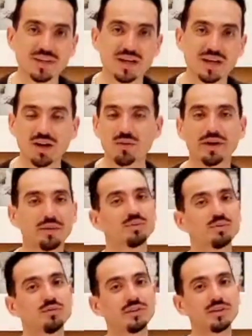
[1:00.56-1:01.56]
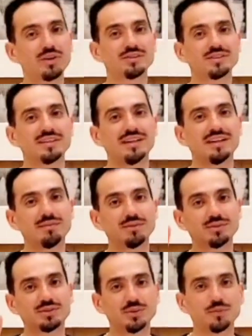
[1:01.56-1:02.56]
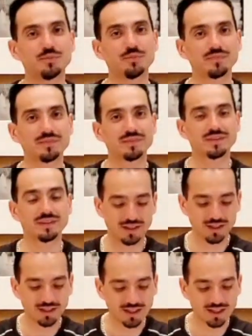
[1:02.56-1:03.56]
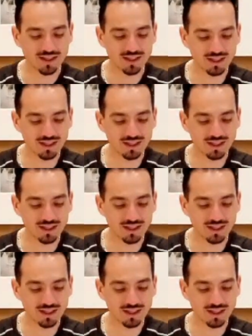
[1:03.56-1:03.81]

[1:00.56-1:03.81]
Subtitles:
right, moving on to level 2. These